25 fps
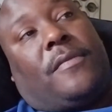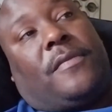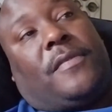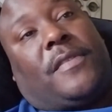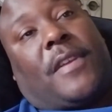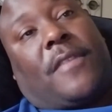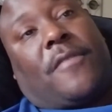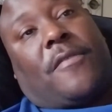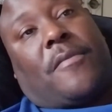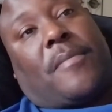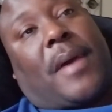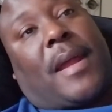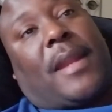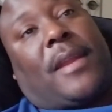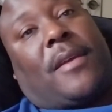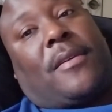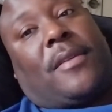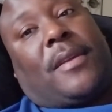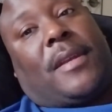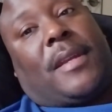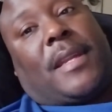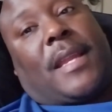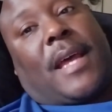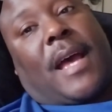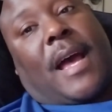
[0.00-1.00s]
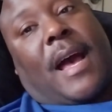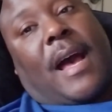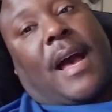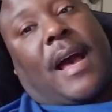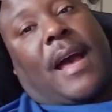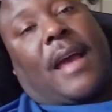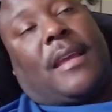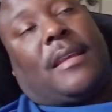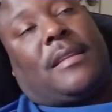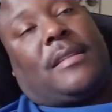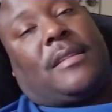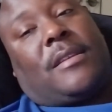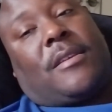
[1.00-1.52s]
Is everybody going to
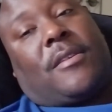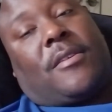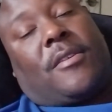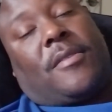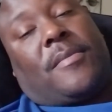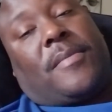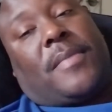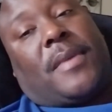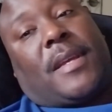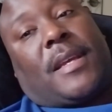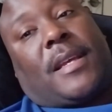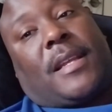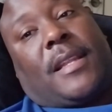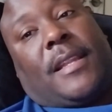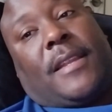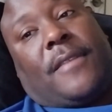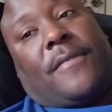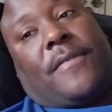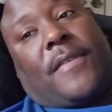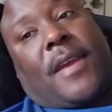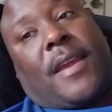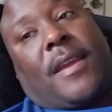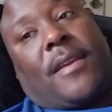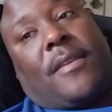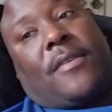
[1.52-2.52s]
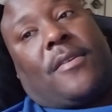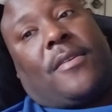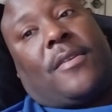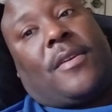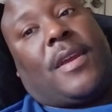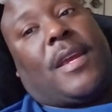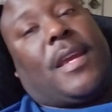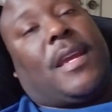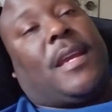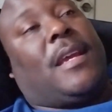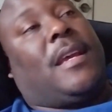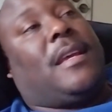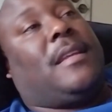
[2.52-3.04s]
die? Is there going to be a cliffhanger?
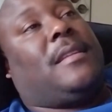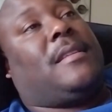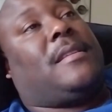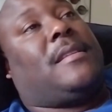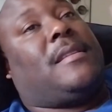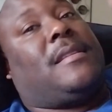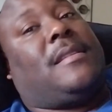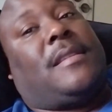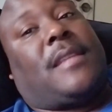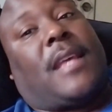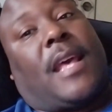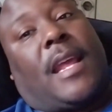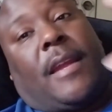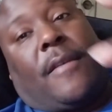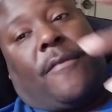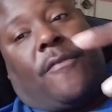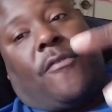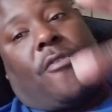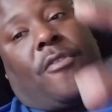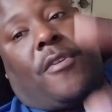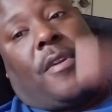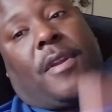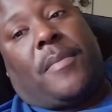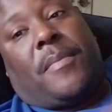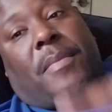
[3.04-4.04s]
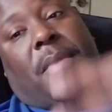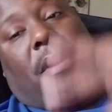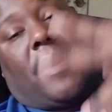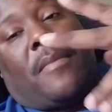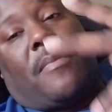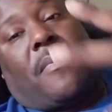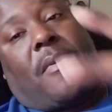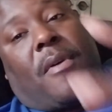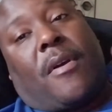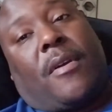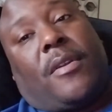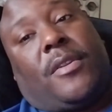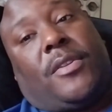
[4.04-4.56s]
Is it set up for it to be a
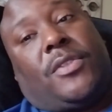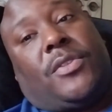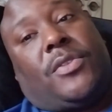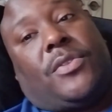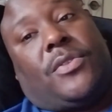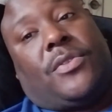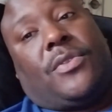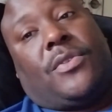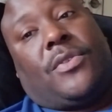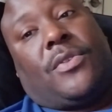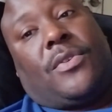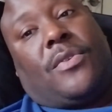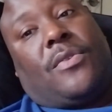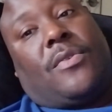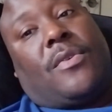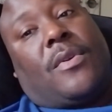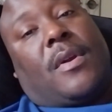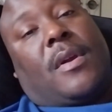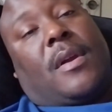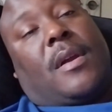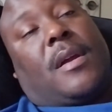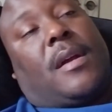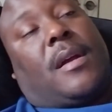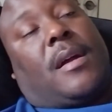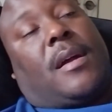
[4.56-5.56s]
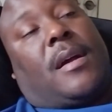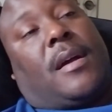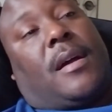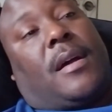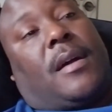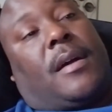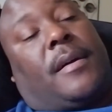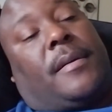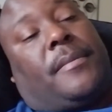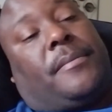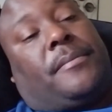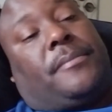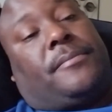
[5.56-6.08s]
part 2?
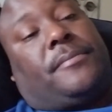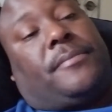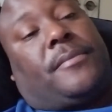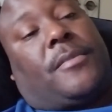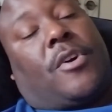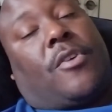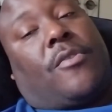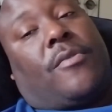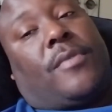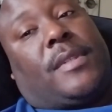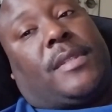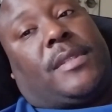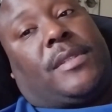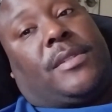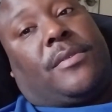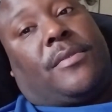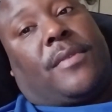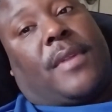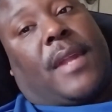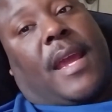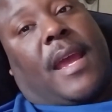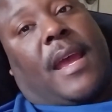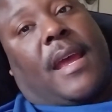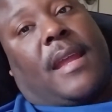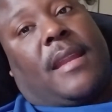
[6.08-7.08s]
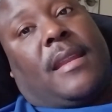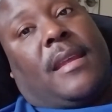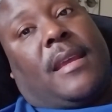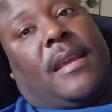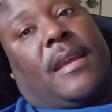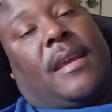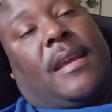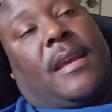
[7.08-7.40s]
Always do that.